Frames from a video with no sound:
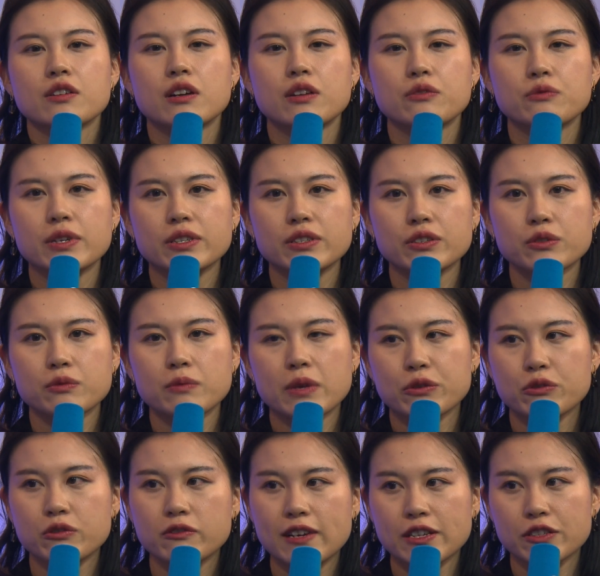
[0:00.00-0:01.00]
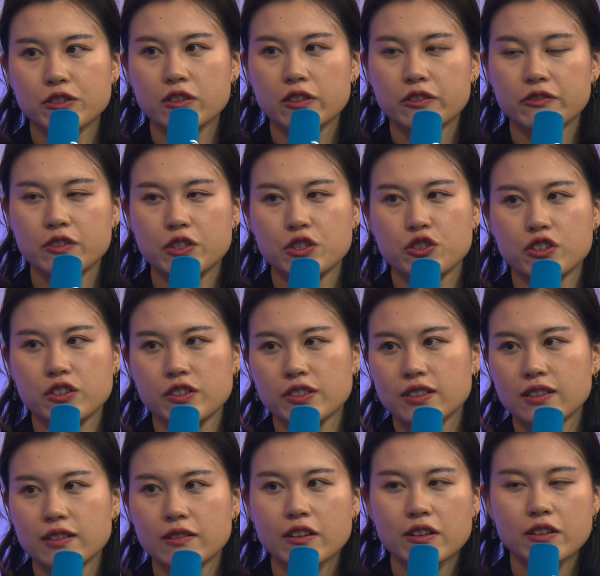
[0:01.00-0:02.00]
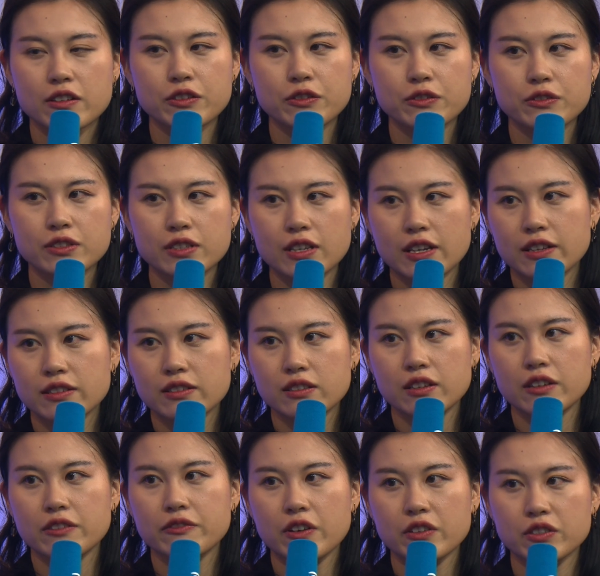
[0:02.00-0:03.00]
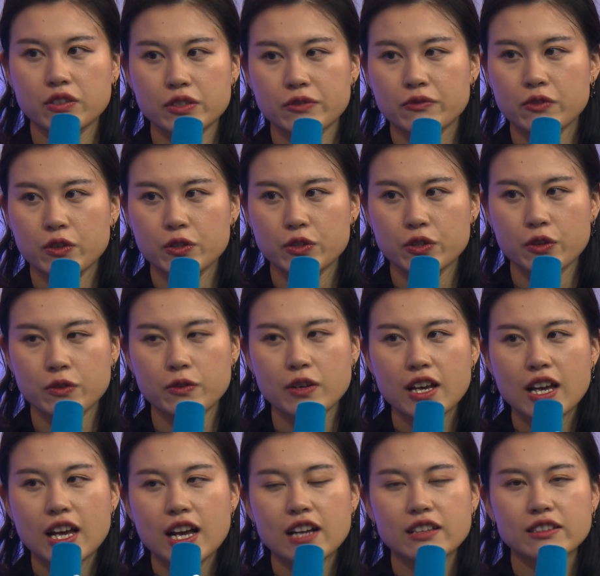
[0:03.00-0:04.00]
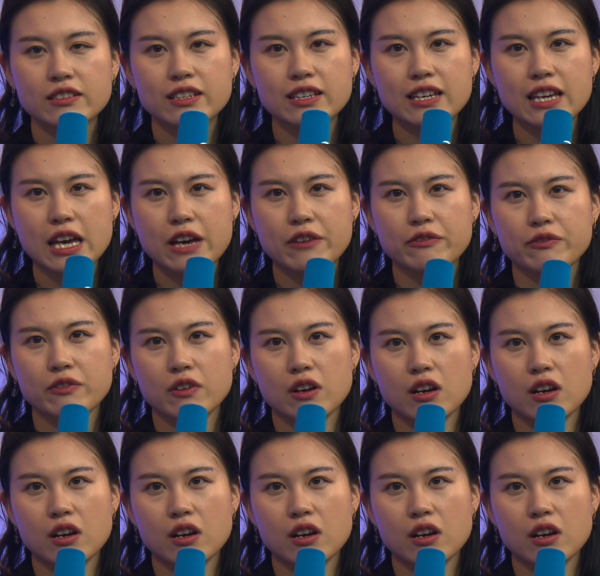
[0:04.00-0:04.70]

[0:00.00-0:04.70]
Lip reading: retinal microvascular features using the fundus photo. And they have